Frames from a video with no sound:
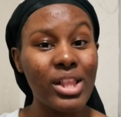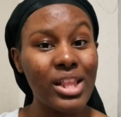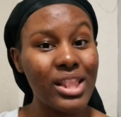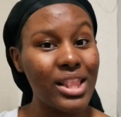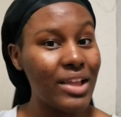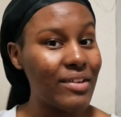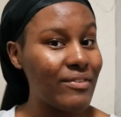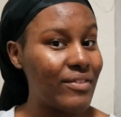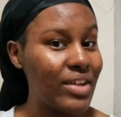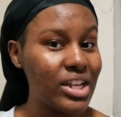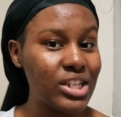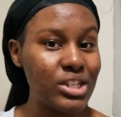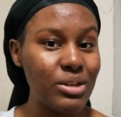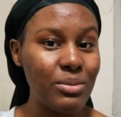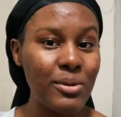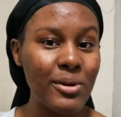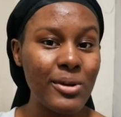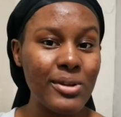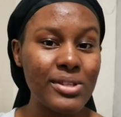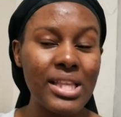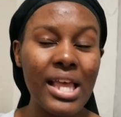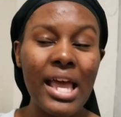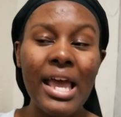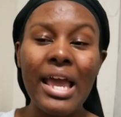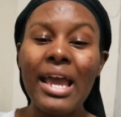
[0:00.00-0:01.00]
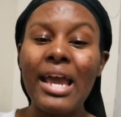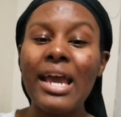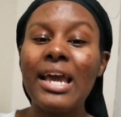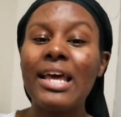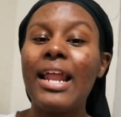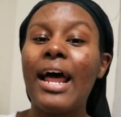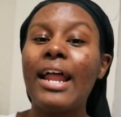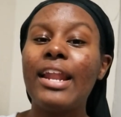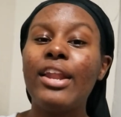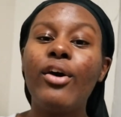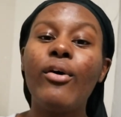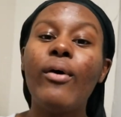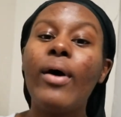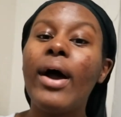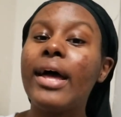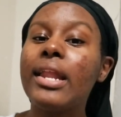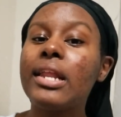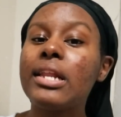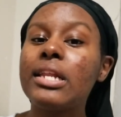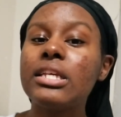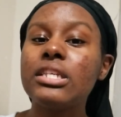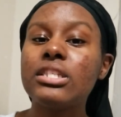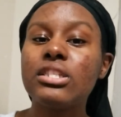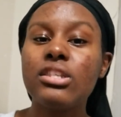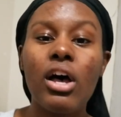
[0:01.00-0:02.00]
love vegetables and I don't add
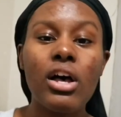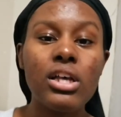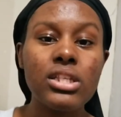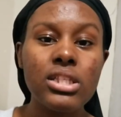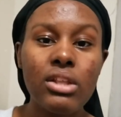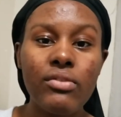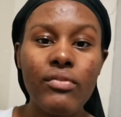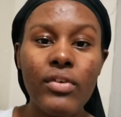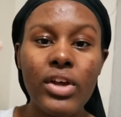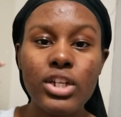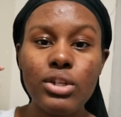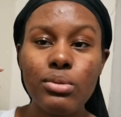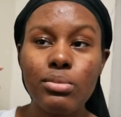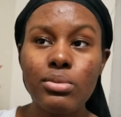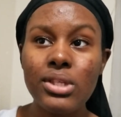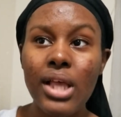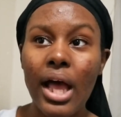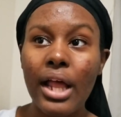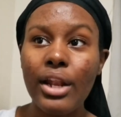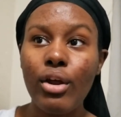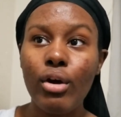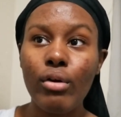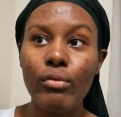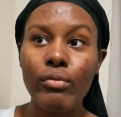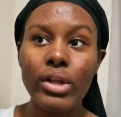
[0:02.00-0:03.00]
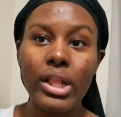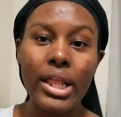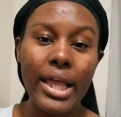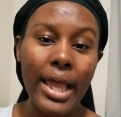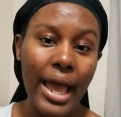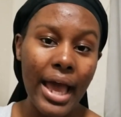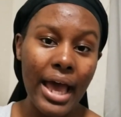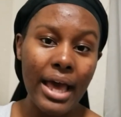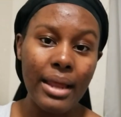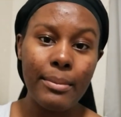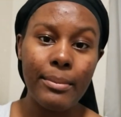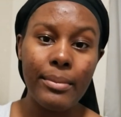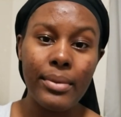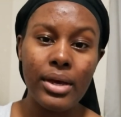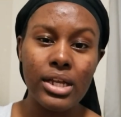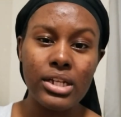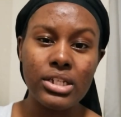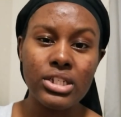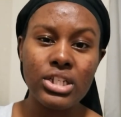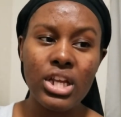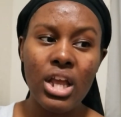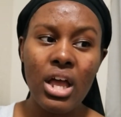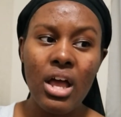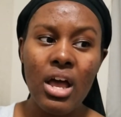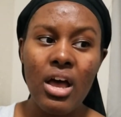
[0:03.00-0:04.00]
any sauce to the vegetables. I don't really add
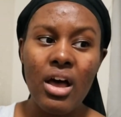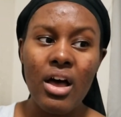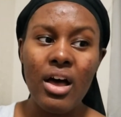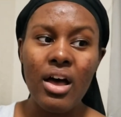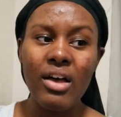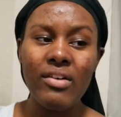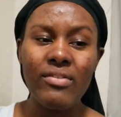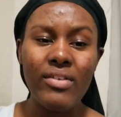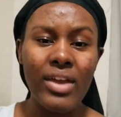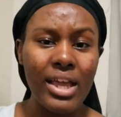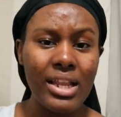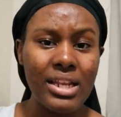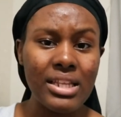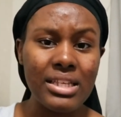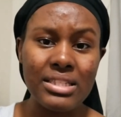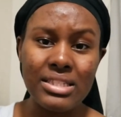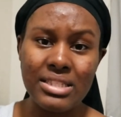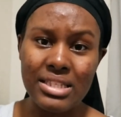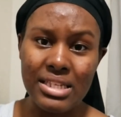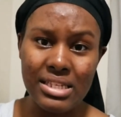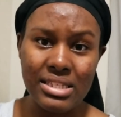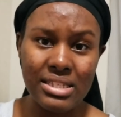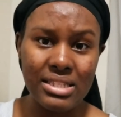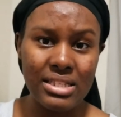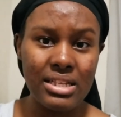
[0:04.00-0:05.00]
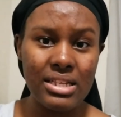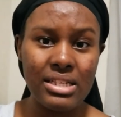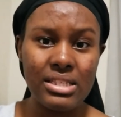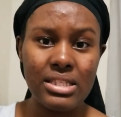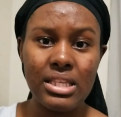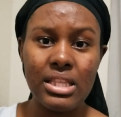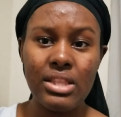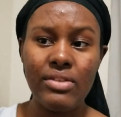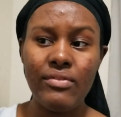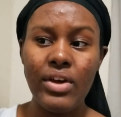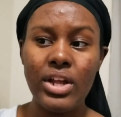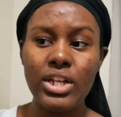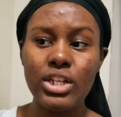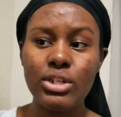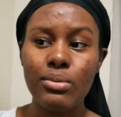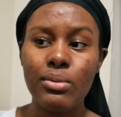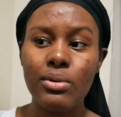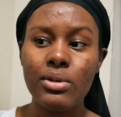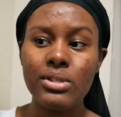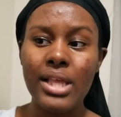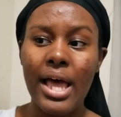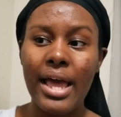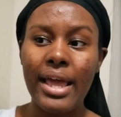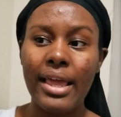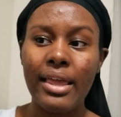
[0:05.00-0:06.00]
much of any seasoning to the
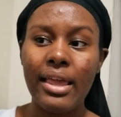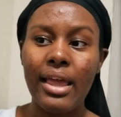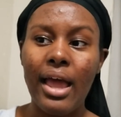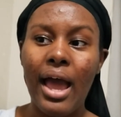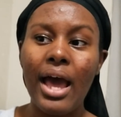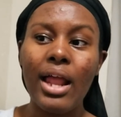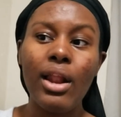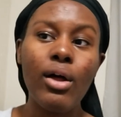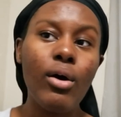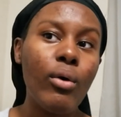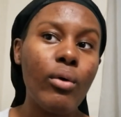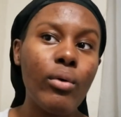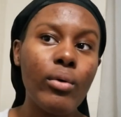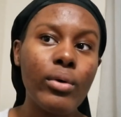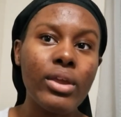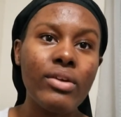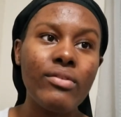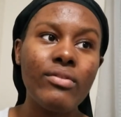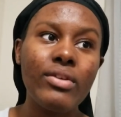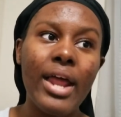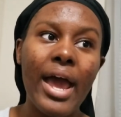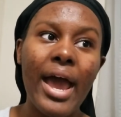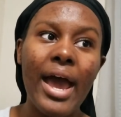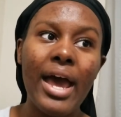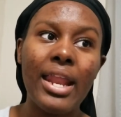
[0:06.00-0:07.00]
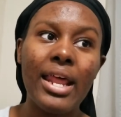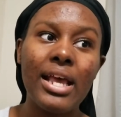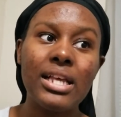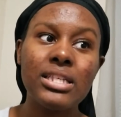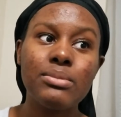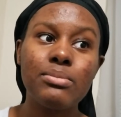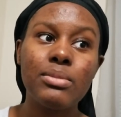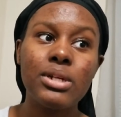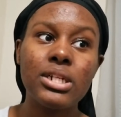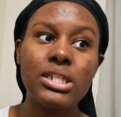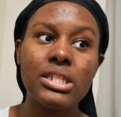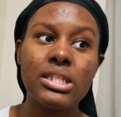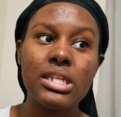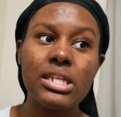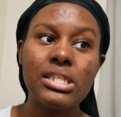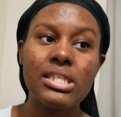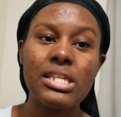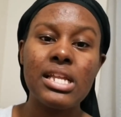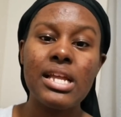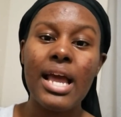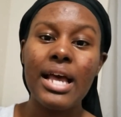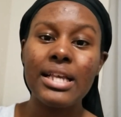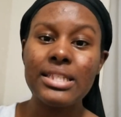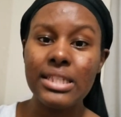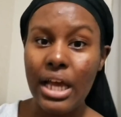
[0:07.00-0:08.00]
vegetables. Like I don't even add as much
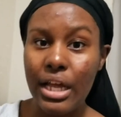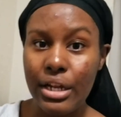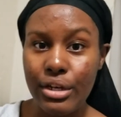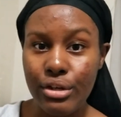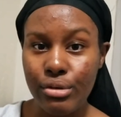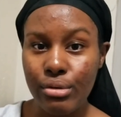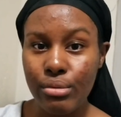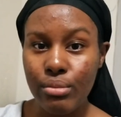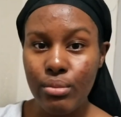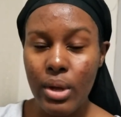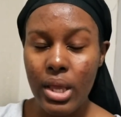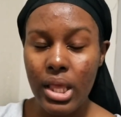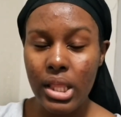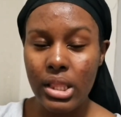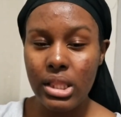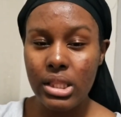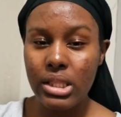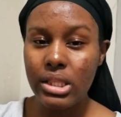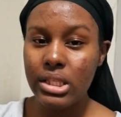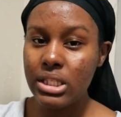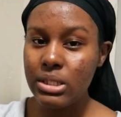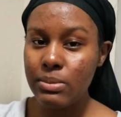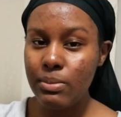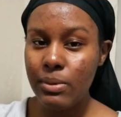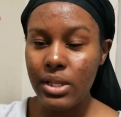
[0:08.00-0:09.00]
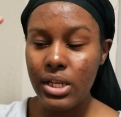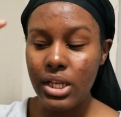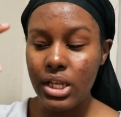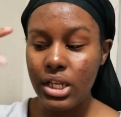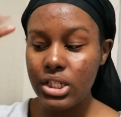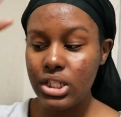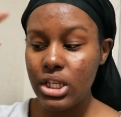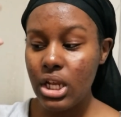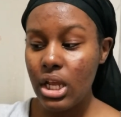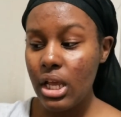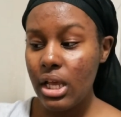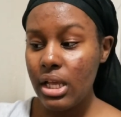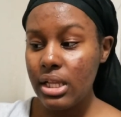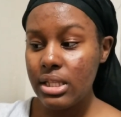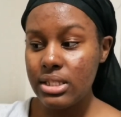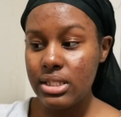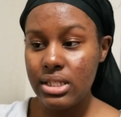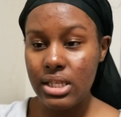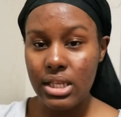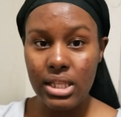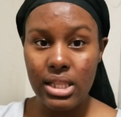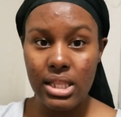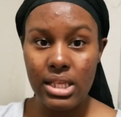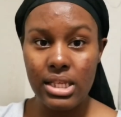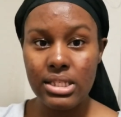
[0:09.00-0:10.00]
seasoning as I do with the spinach
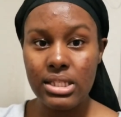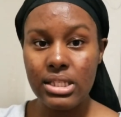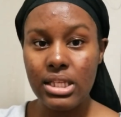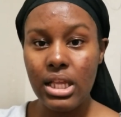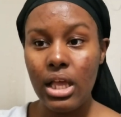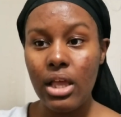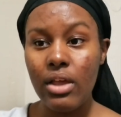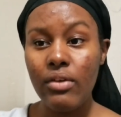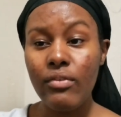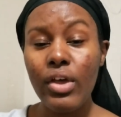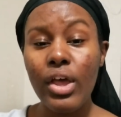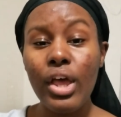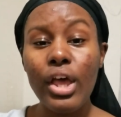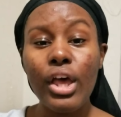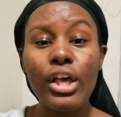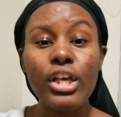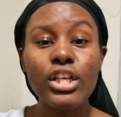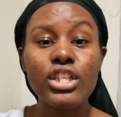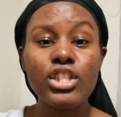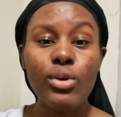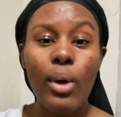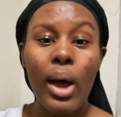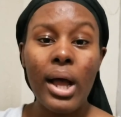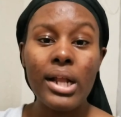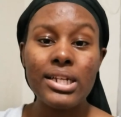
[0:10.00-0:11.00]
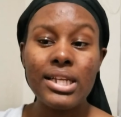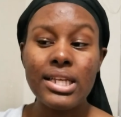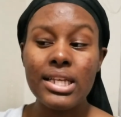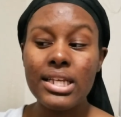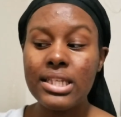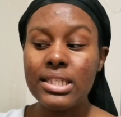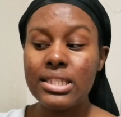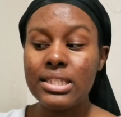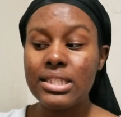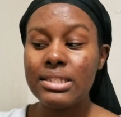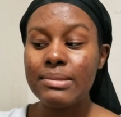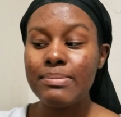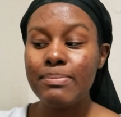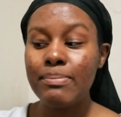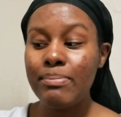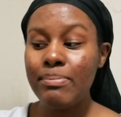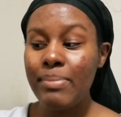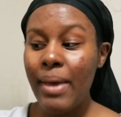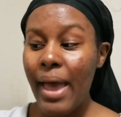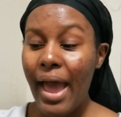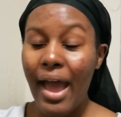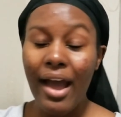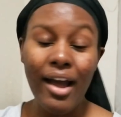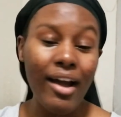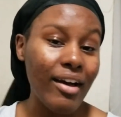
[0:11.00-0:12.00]
to this stuff. So I just
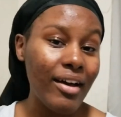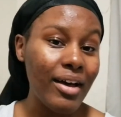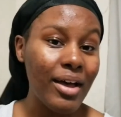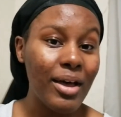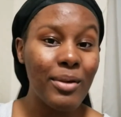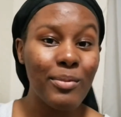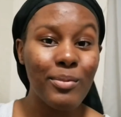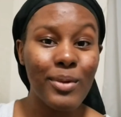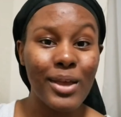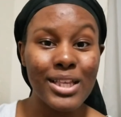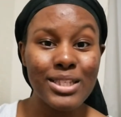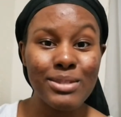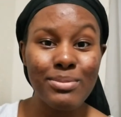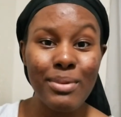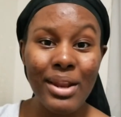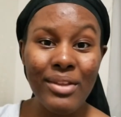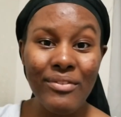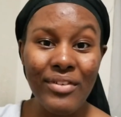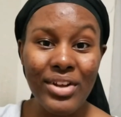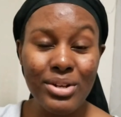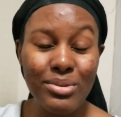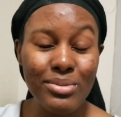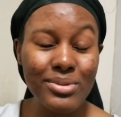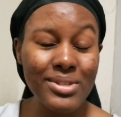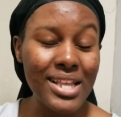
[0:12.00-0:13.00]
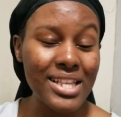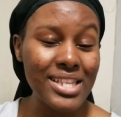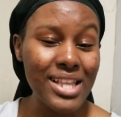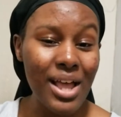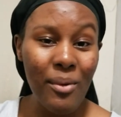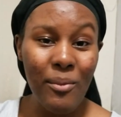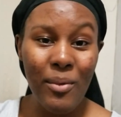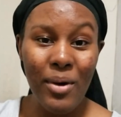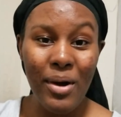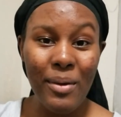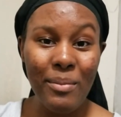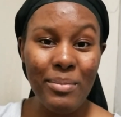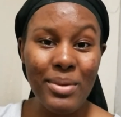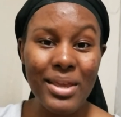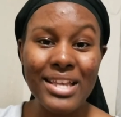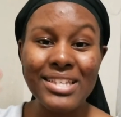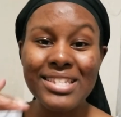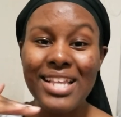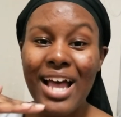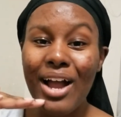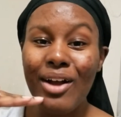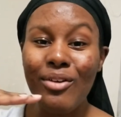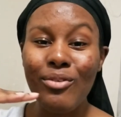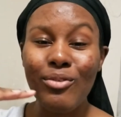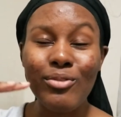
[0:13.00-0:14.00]
pack up as many vegetables as I want because
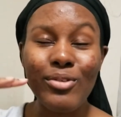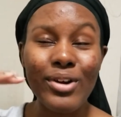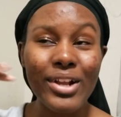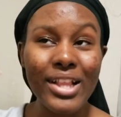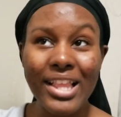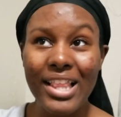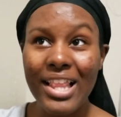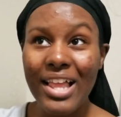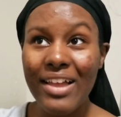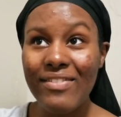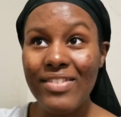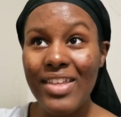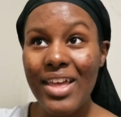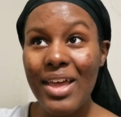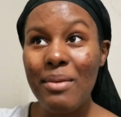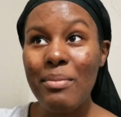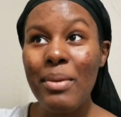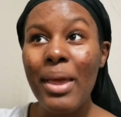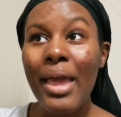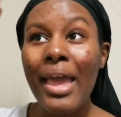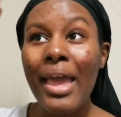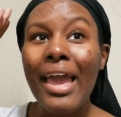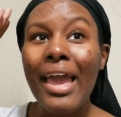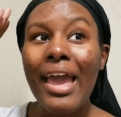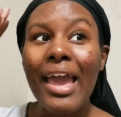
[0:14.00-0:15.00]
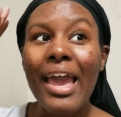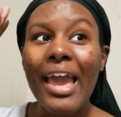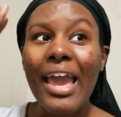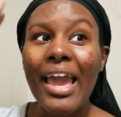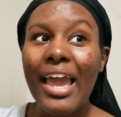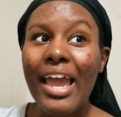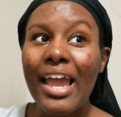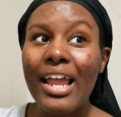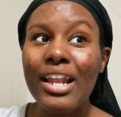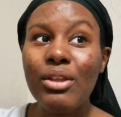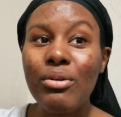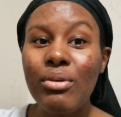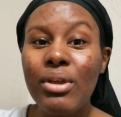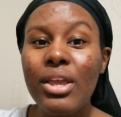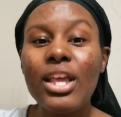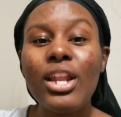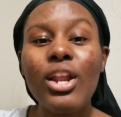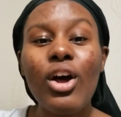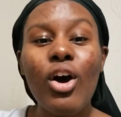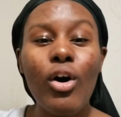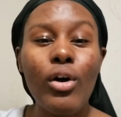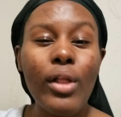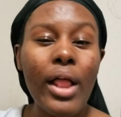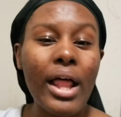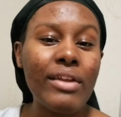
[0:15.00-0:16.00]
I really love them. And you can eat a
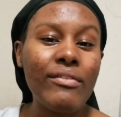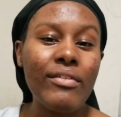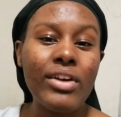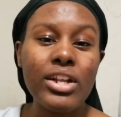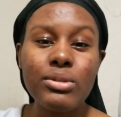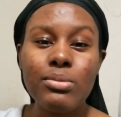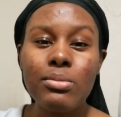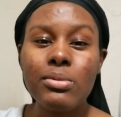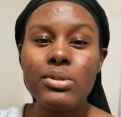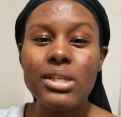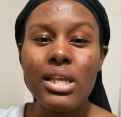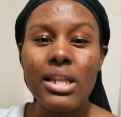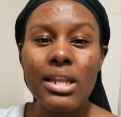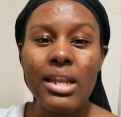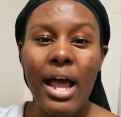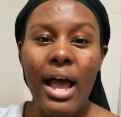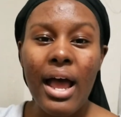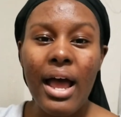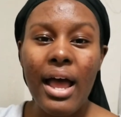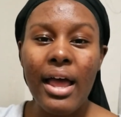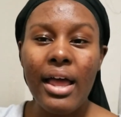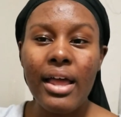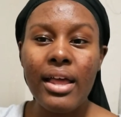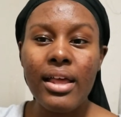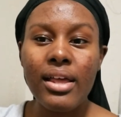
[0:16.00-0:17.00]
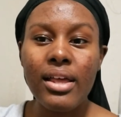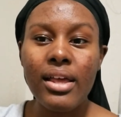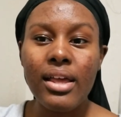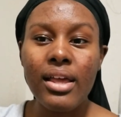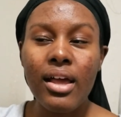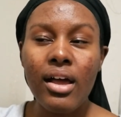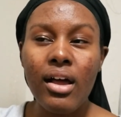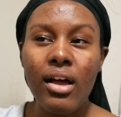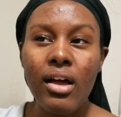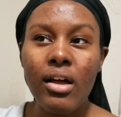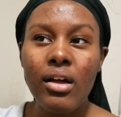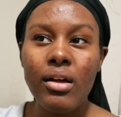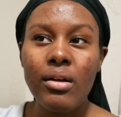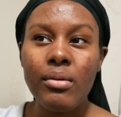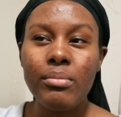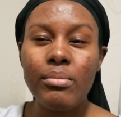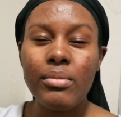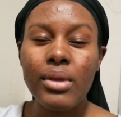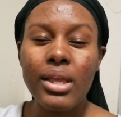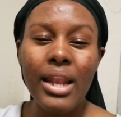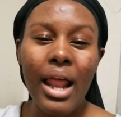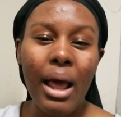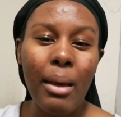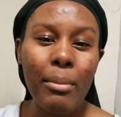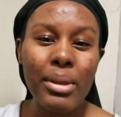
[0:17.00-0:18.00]
whole lot of vegetables and not
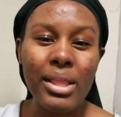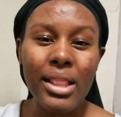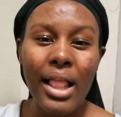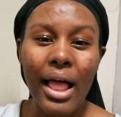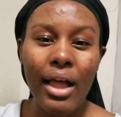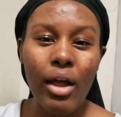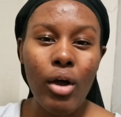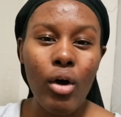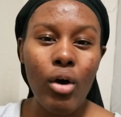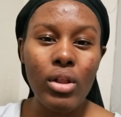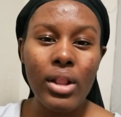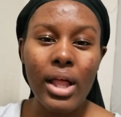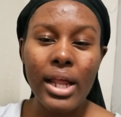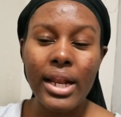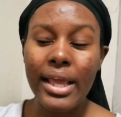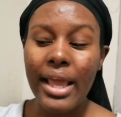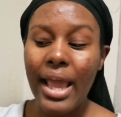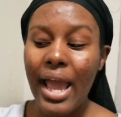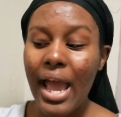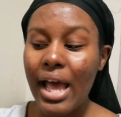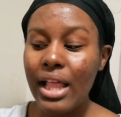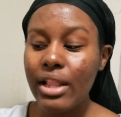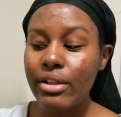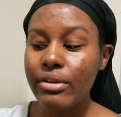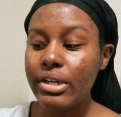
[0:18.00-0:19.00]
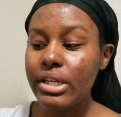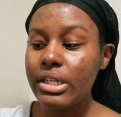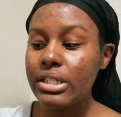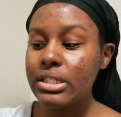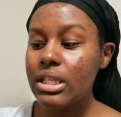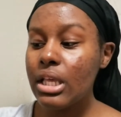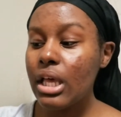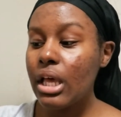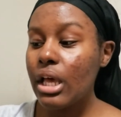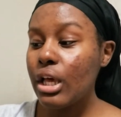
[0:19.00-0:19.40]
be like a whole lot of calories.